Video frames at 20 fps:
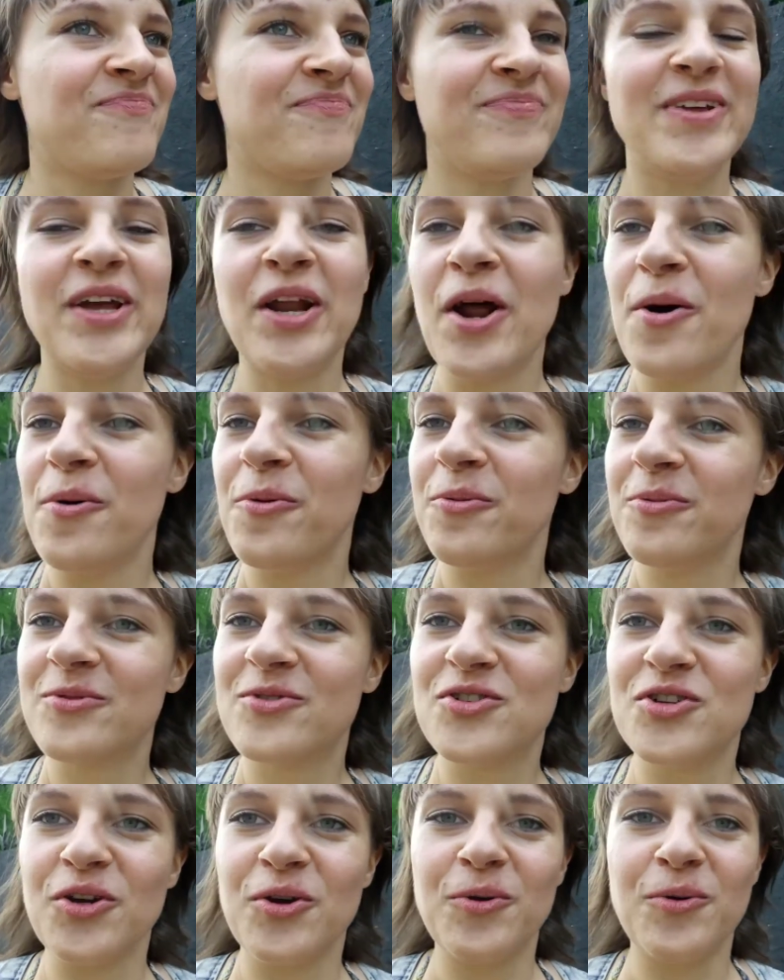you know,
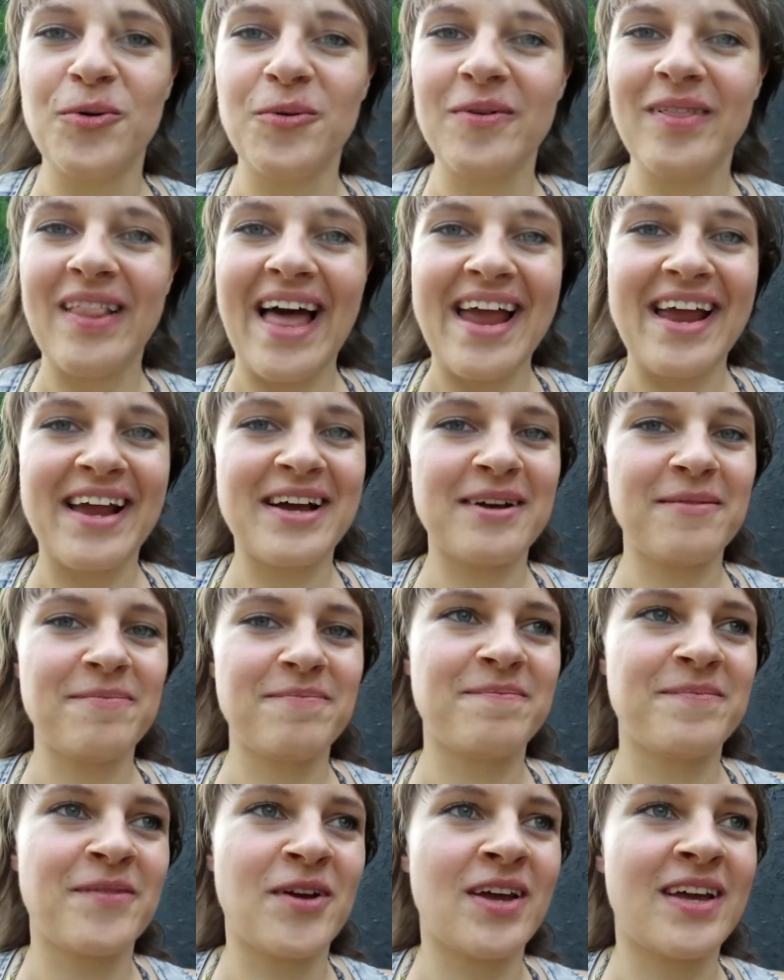to like
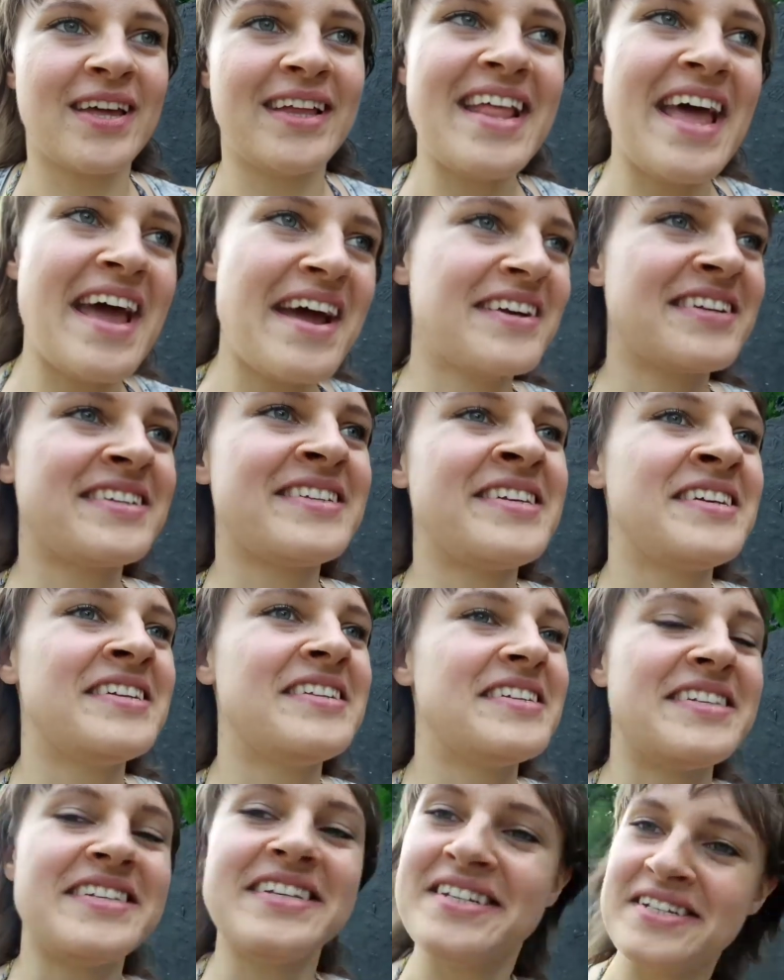connect
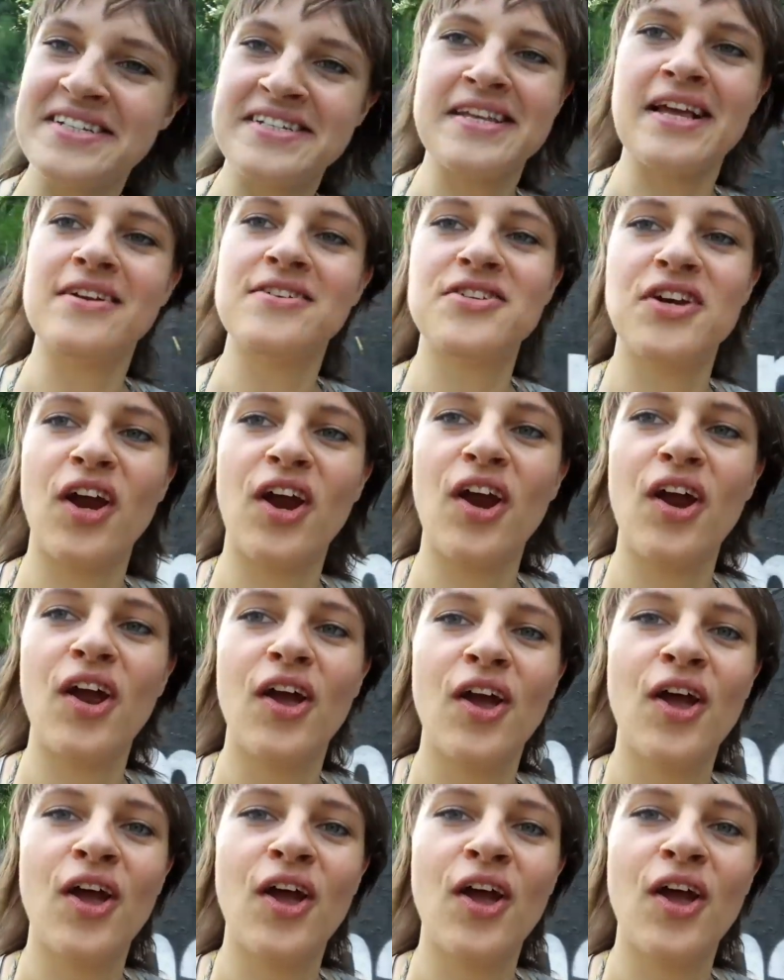the city center